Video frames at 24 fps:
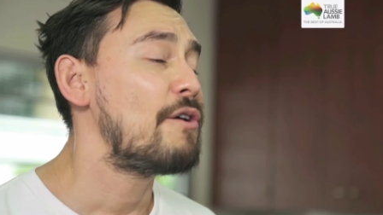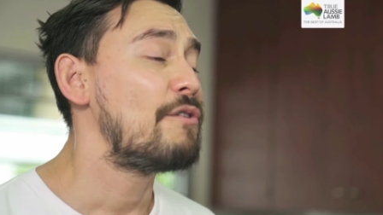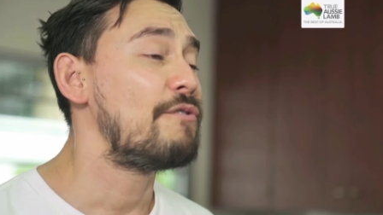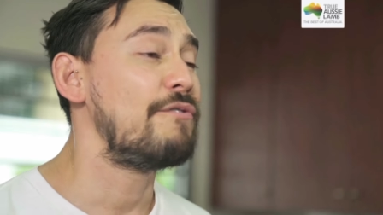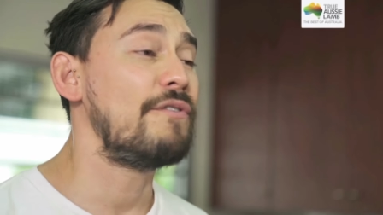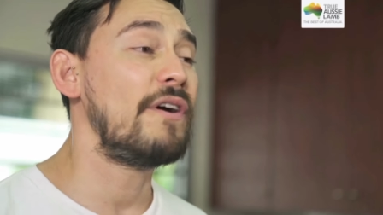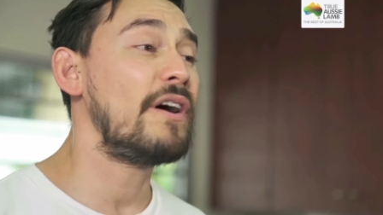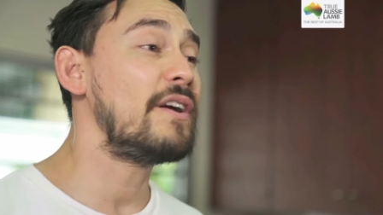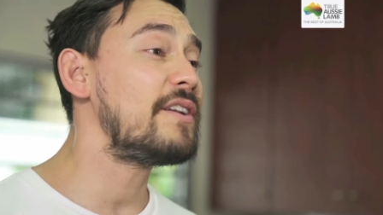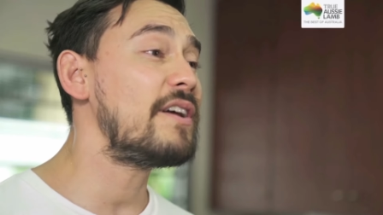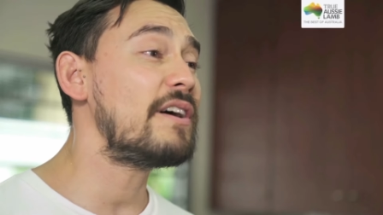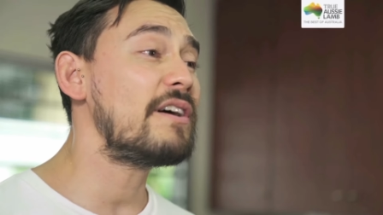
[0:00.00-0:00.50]

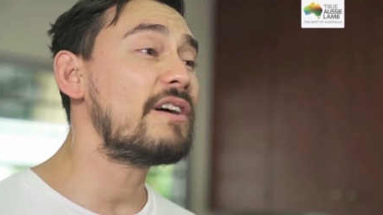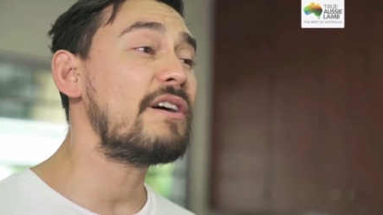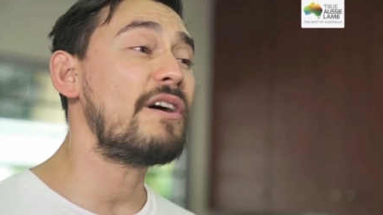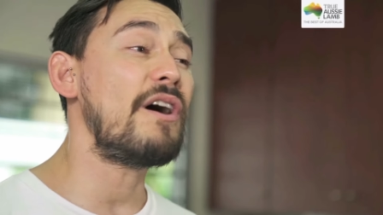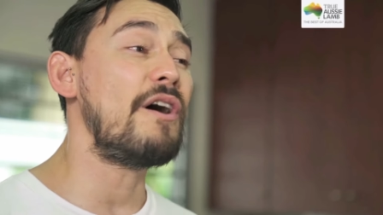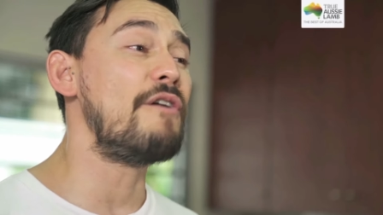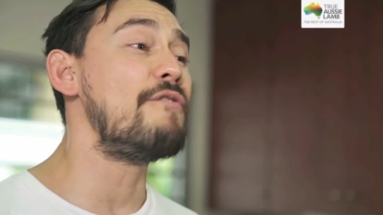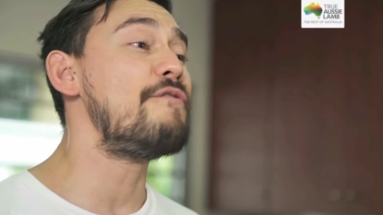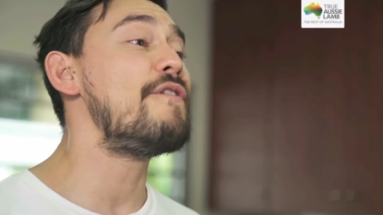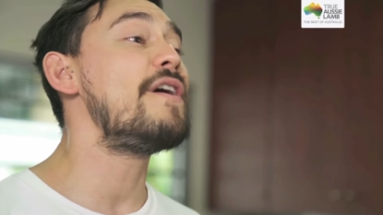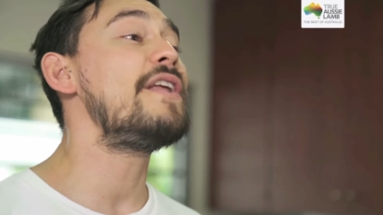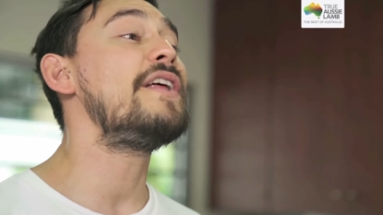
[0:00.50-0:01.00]
Rendang
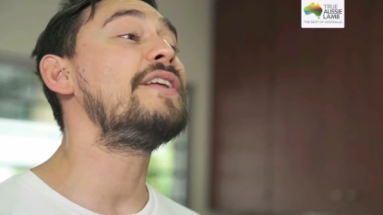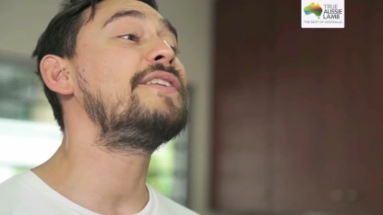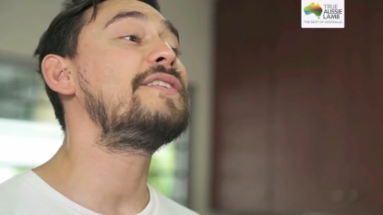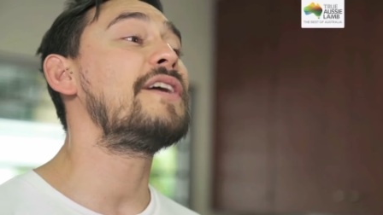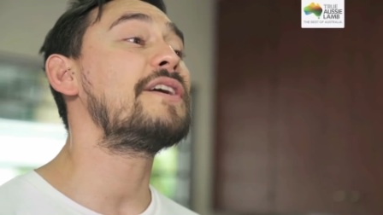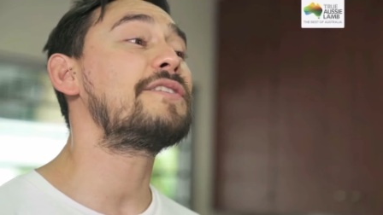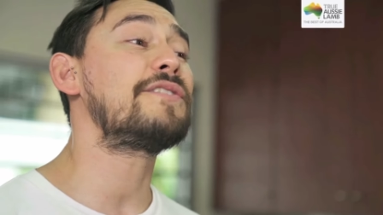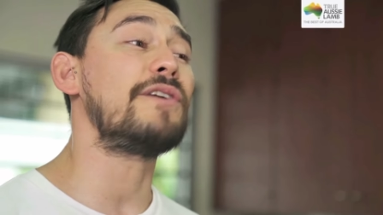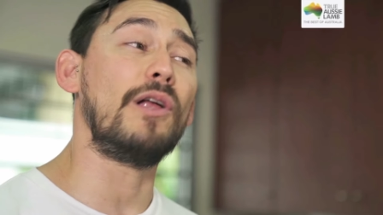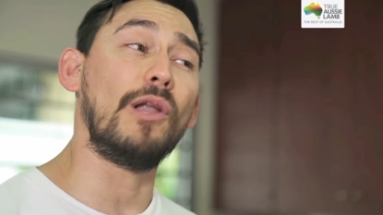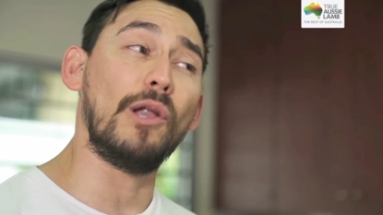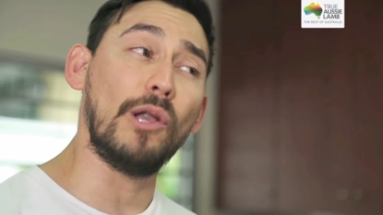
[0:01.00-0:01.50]
already
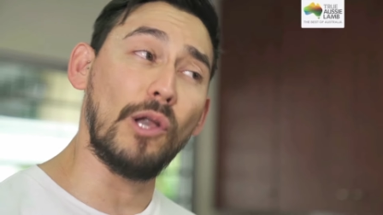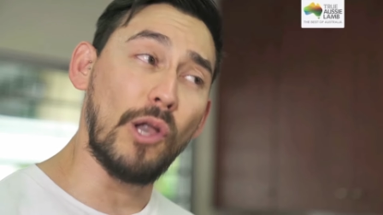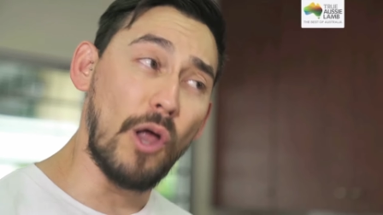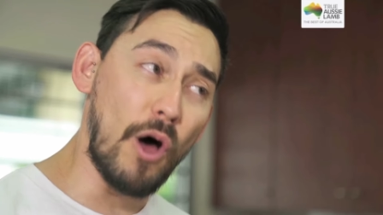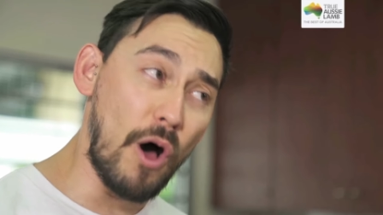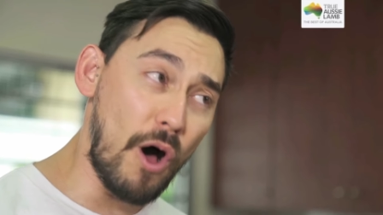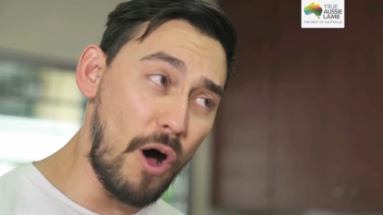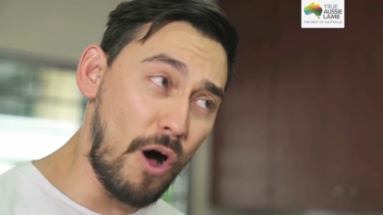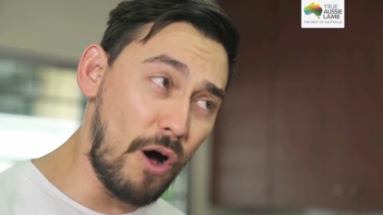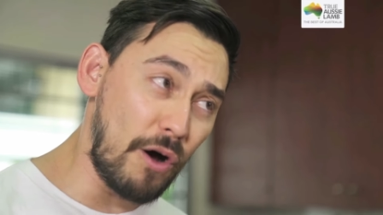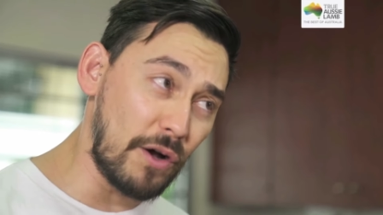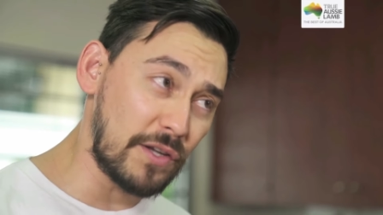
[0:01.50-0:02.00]
takes a
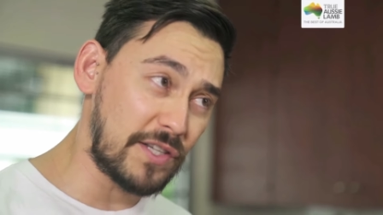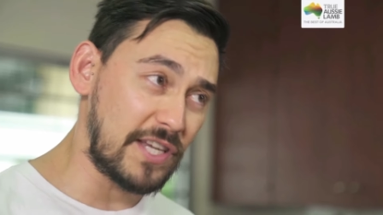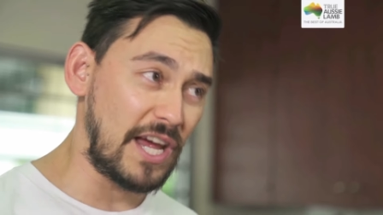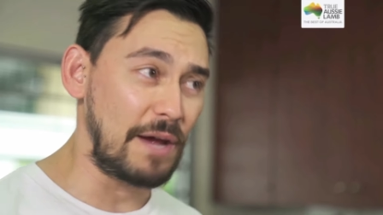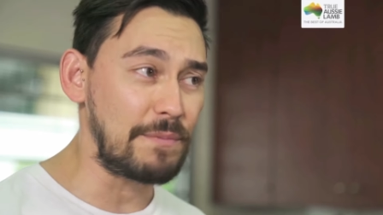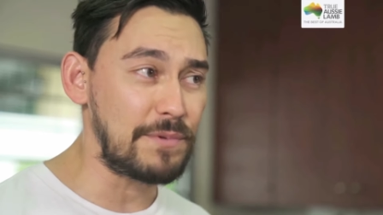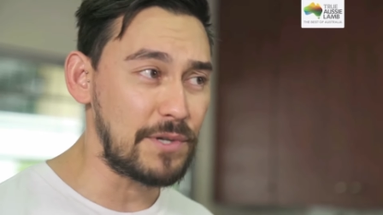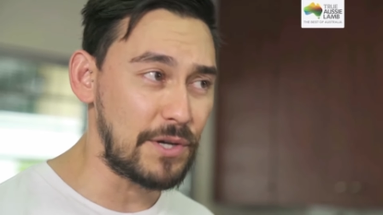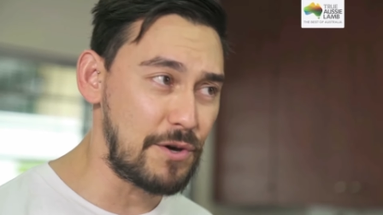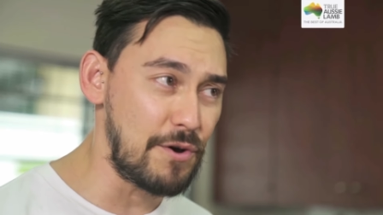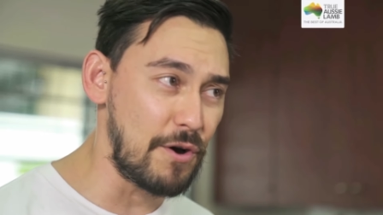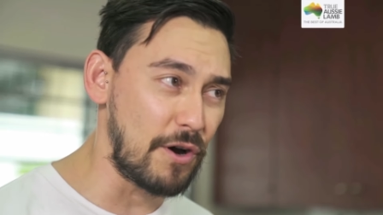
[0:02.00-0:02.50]
long
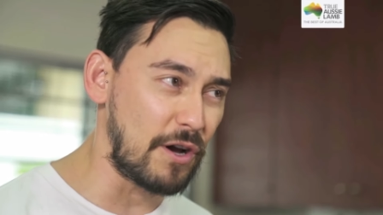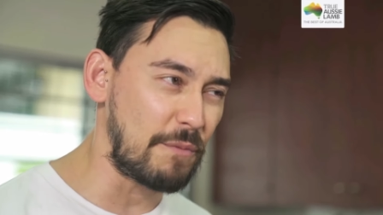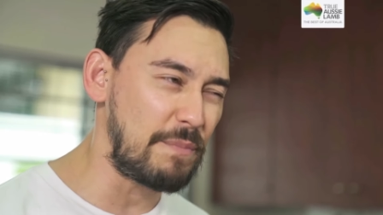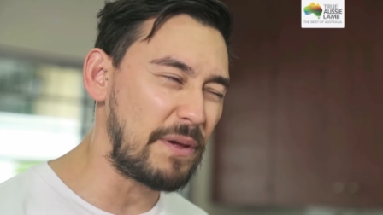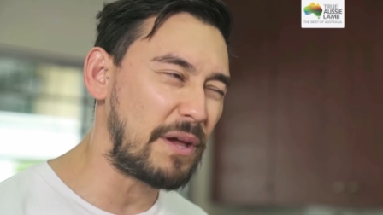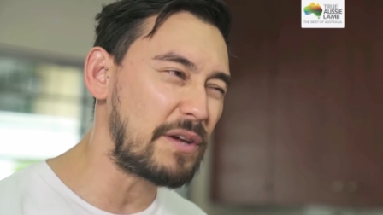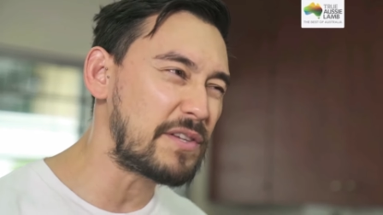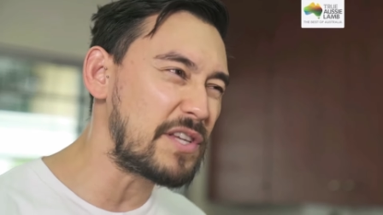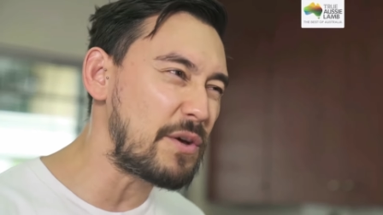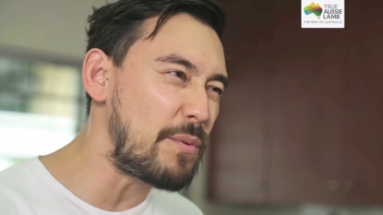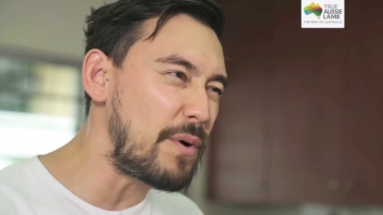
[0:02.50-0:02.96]
time to cook because they